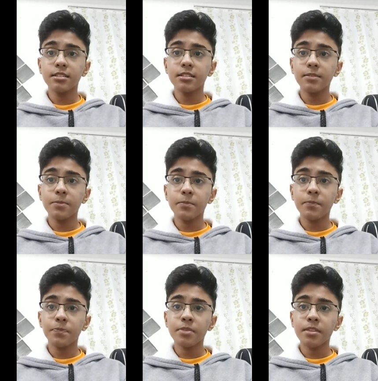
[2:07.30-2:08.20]

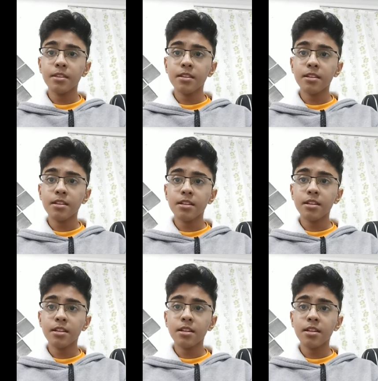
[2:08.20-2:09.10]

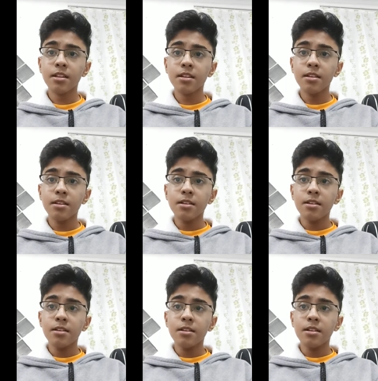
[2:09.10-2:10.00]

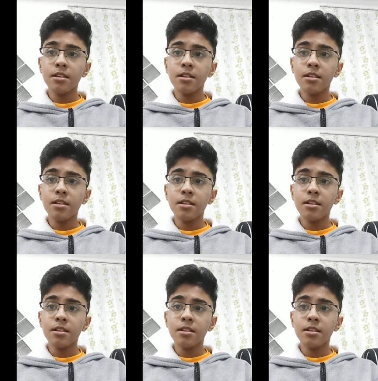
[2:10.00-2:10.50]
[no speech]